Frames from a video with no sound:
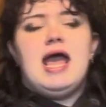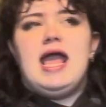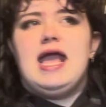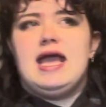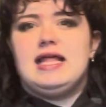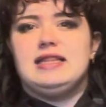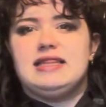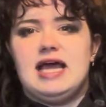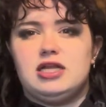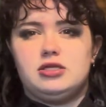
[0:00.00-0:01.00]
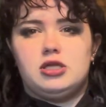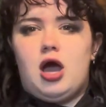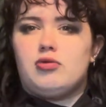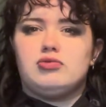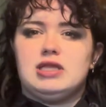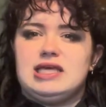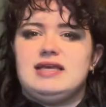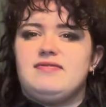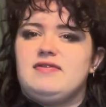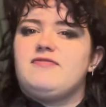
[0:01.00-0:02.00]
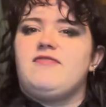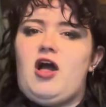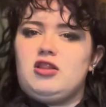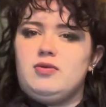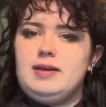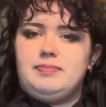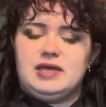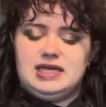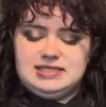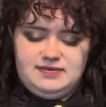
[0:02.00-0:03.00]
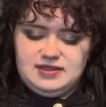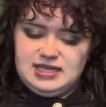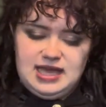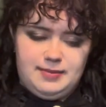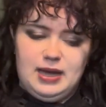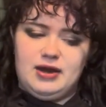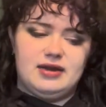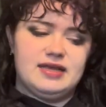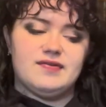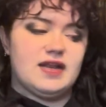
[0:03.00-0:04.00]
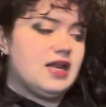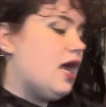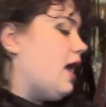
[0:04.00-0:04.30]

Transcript: and then not really even follow it because everything came out uneven.